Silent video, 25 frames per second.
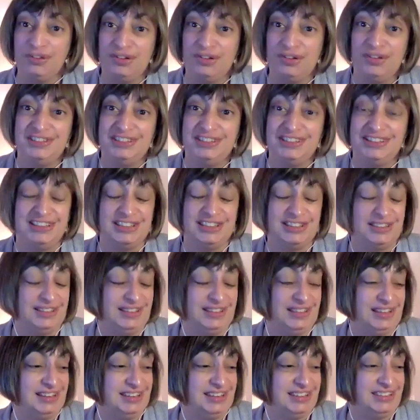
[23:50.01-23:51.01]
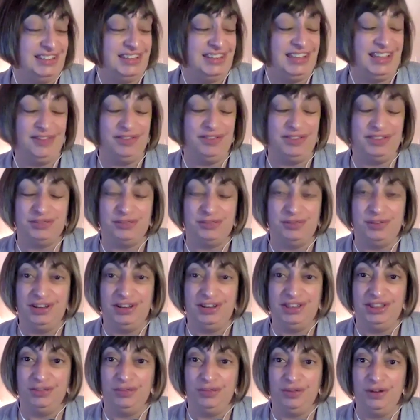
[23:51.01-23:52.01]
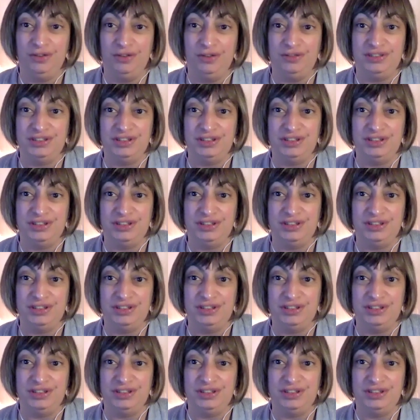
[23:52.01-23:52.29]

Green's gonna sneak out this win on the road.